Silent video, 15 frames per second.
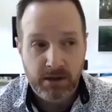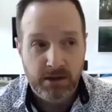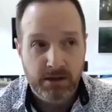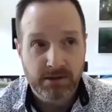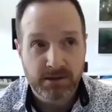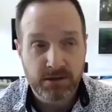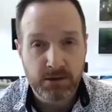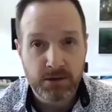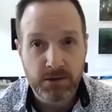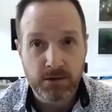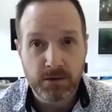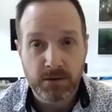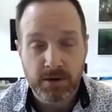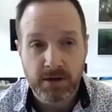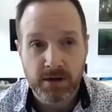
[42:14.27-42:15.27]
And
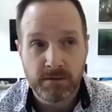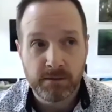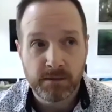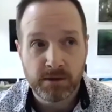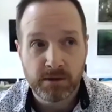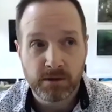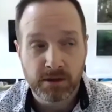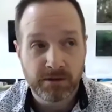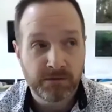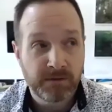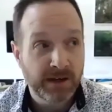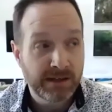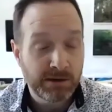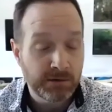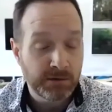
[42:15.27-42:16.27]
so you're going to
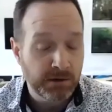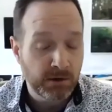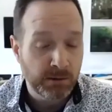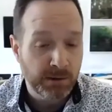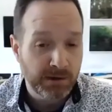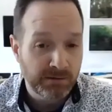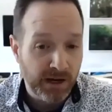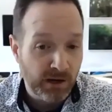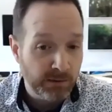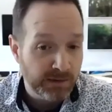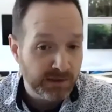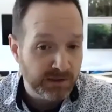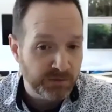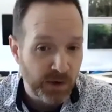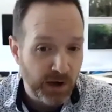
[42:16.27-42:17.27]
find that with urban
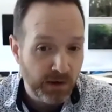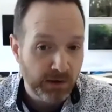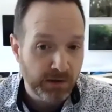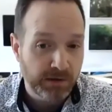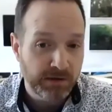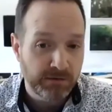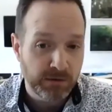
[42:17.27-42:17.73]
environments as well.